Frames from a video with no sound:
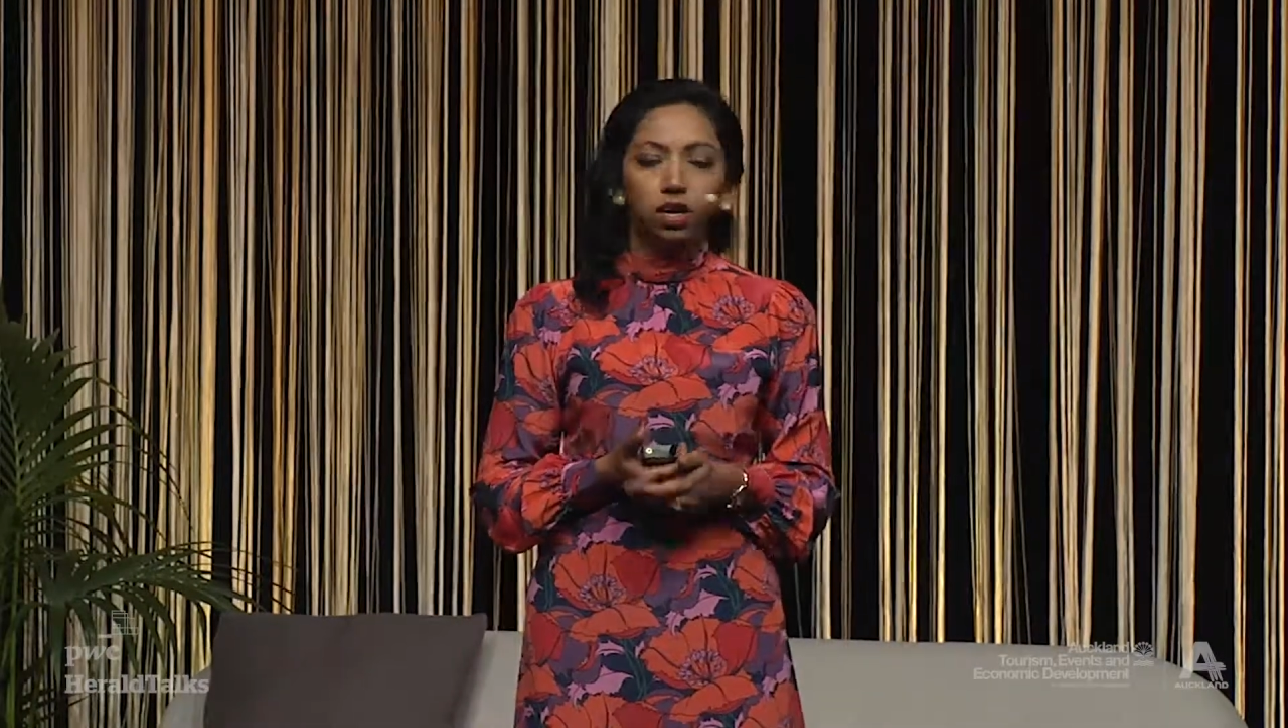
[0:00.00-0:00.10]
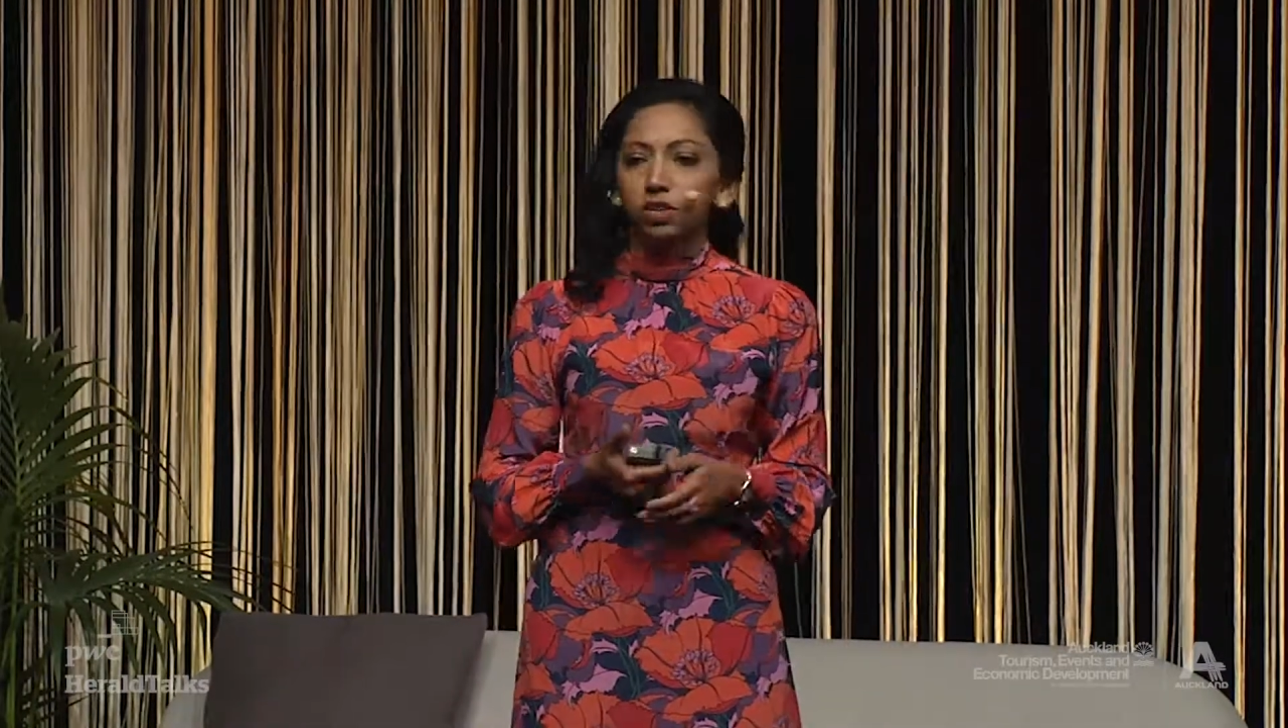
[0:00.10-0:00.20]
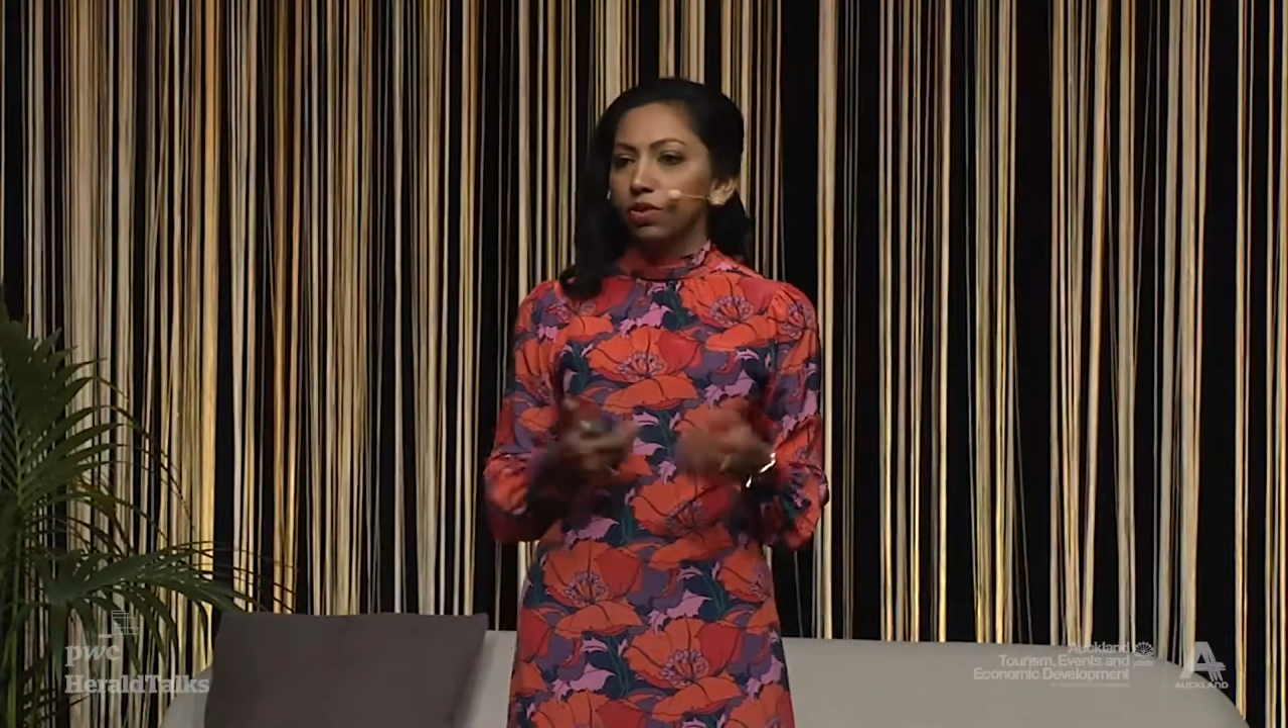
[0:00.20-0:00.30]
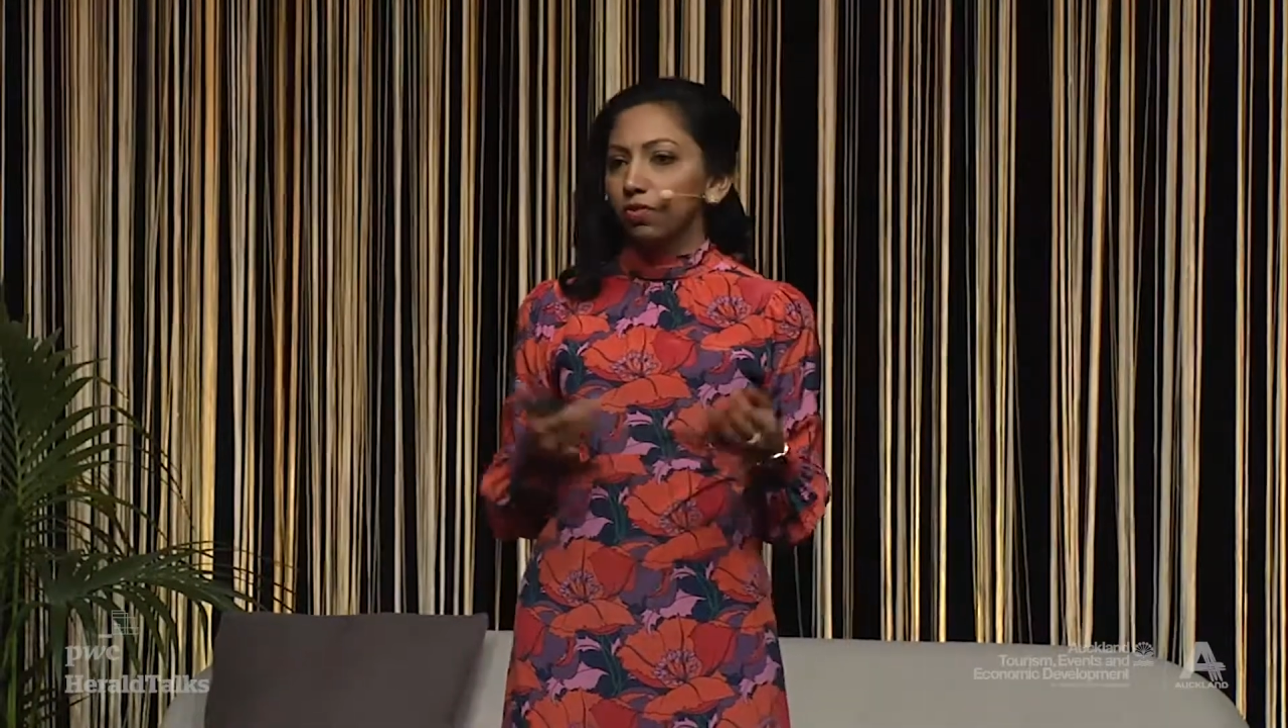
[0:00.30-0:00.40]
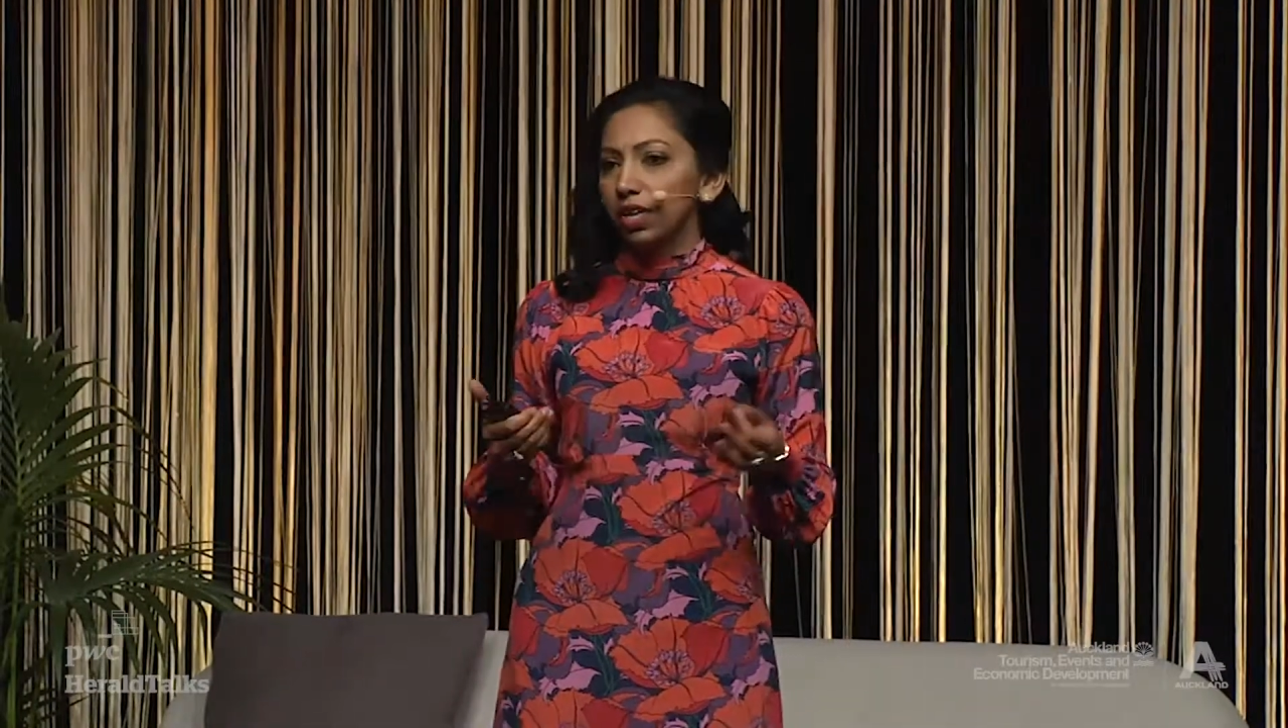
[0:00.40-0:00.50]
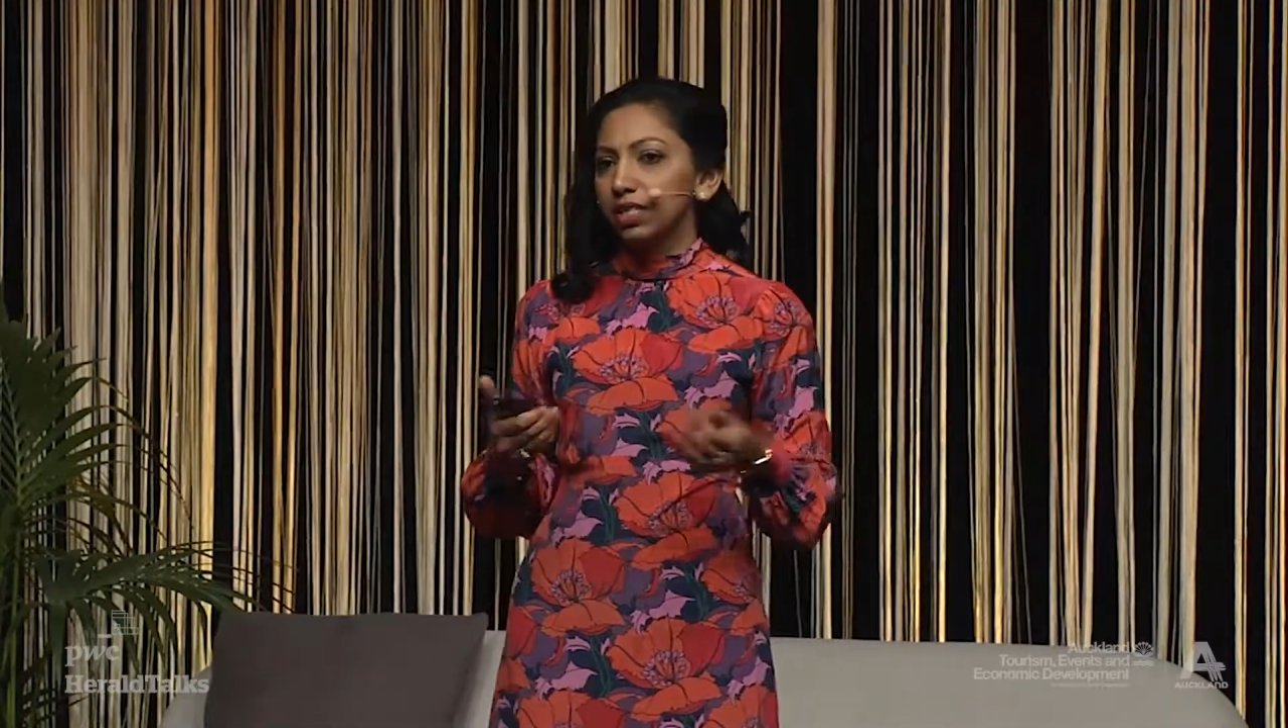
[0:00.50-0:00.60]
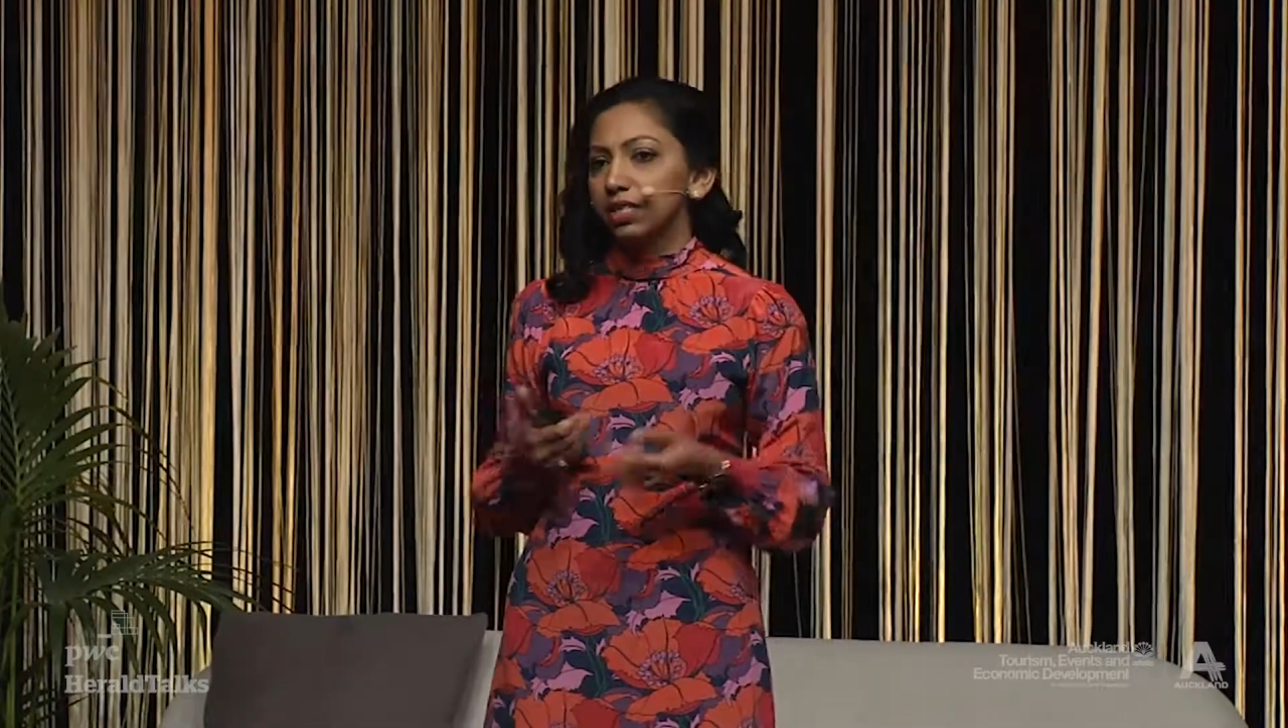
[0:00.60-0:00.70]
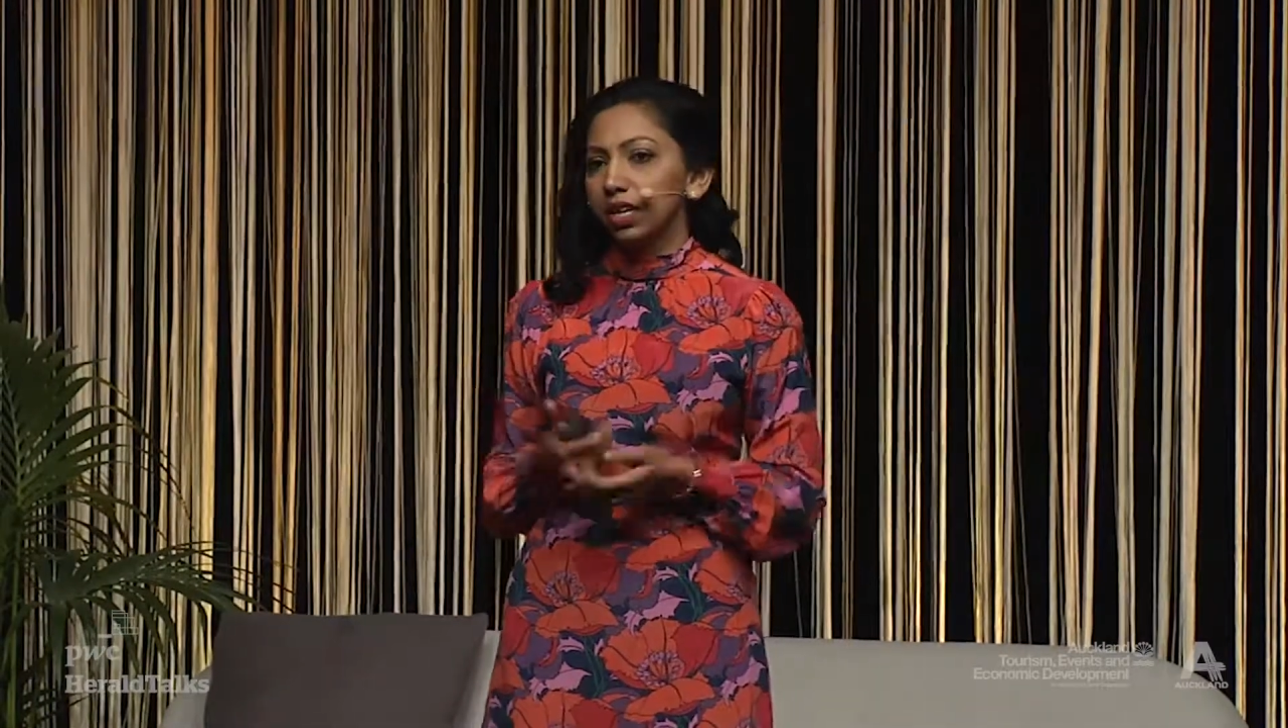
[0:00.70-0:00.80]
So if that's the